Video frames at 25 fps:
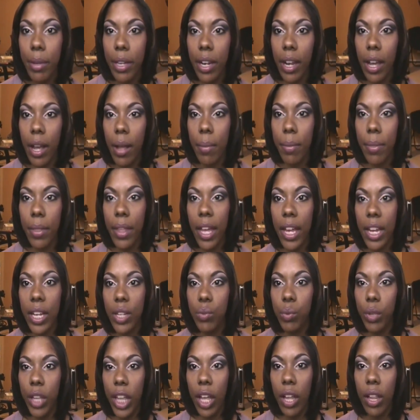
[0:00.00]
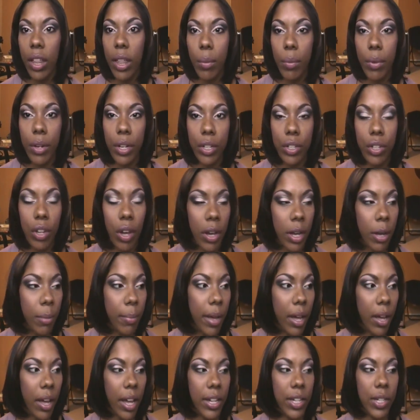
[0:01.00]
But um, that's really all I wanted to talk
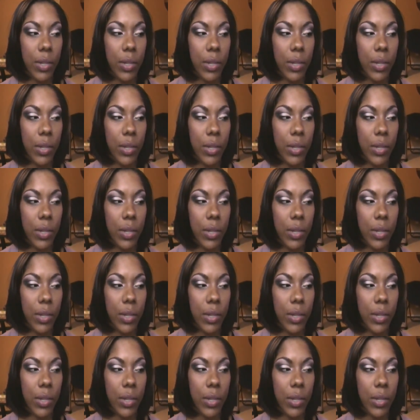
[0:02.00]
about.